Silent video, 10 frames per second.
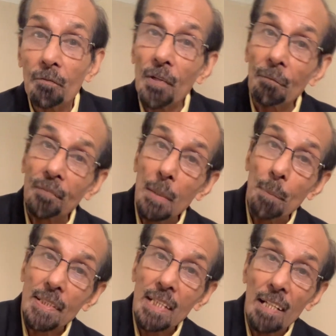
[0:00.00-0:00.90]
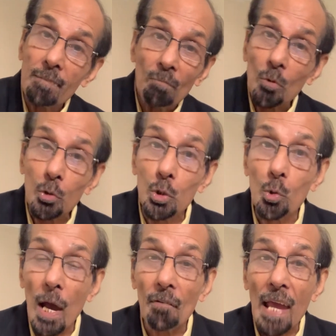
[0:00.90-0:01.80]
50%
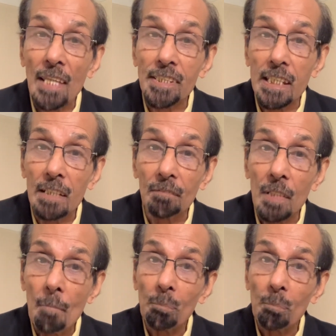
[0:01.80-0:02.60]
you have achieved,